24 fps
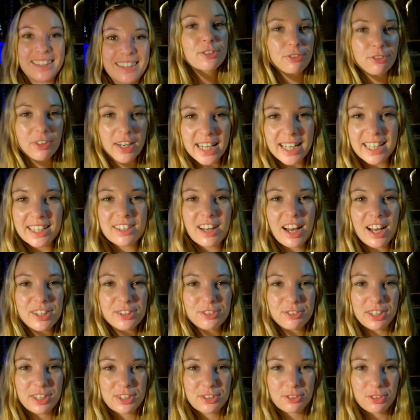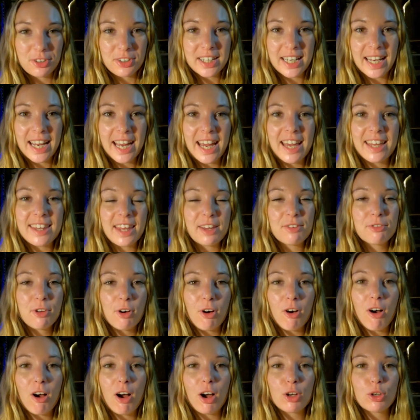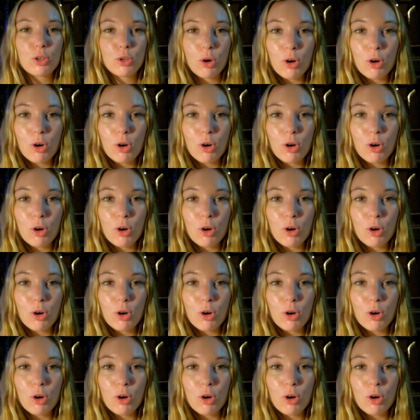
It's a really nice restaurant here. They've got a